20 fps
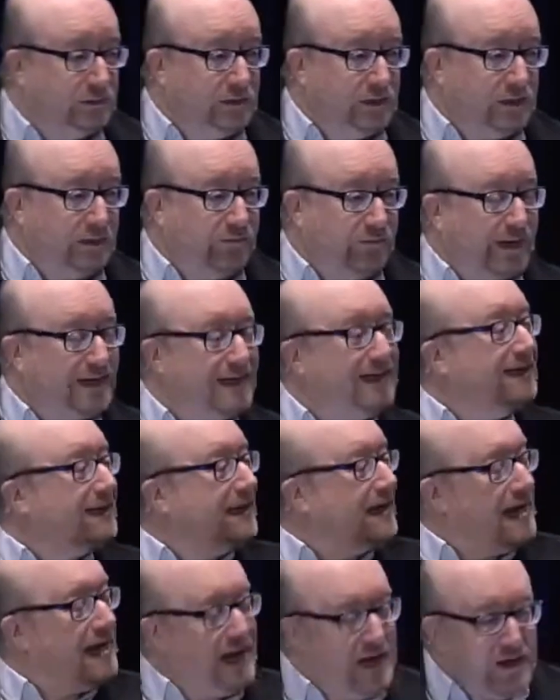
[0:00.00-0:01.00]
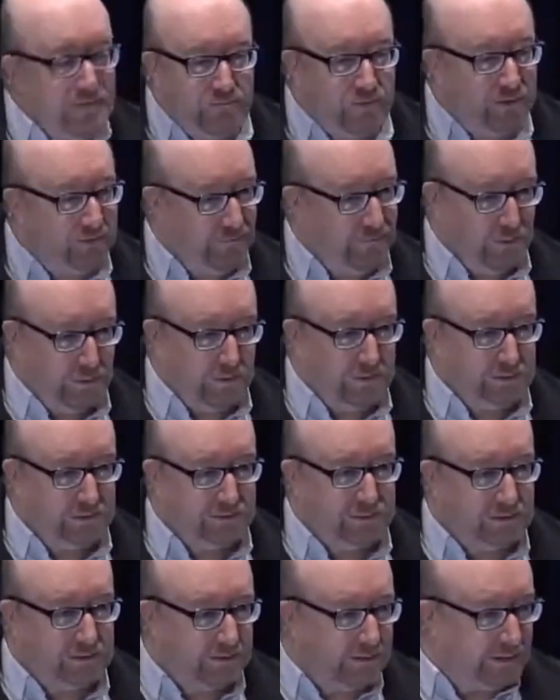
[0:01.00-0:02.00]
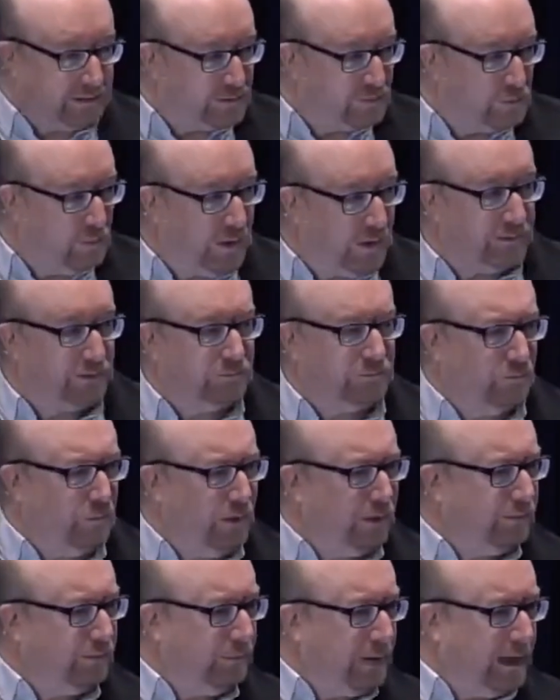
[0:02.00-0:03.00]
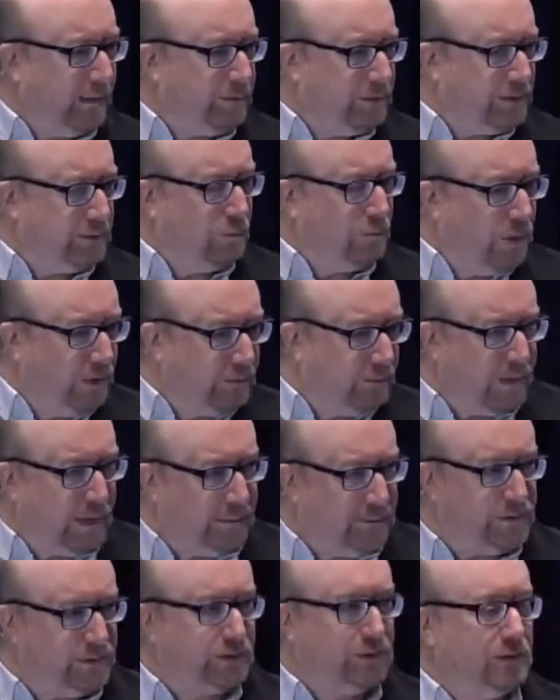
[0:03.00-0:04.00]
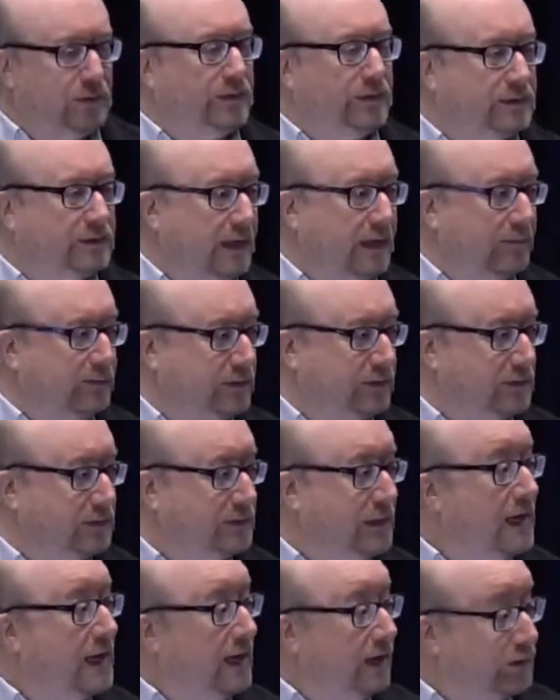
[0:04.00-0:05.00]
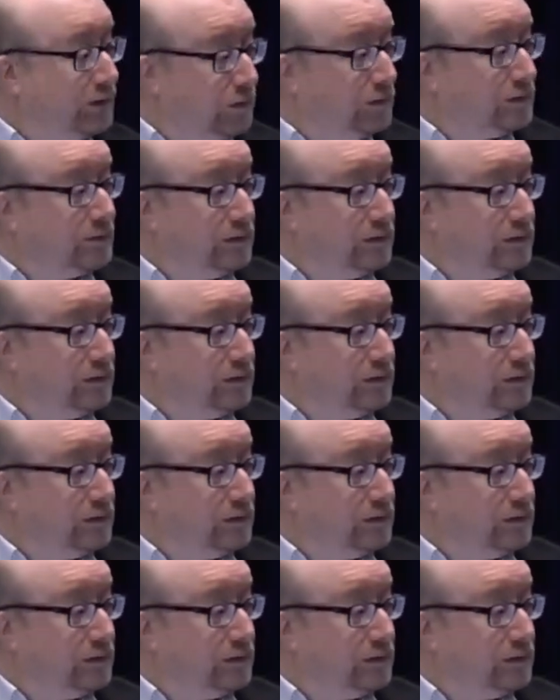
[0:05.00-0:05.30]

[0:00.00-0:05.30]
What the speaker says: In fact, nearly every verse, there's one or maybe two exceptions, talks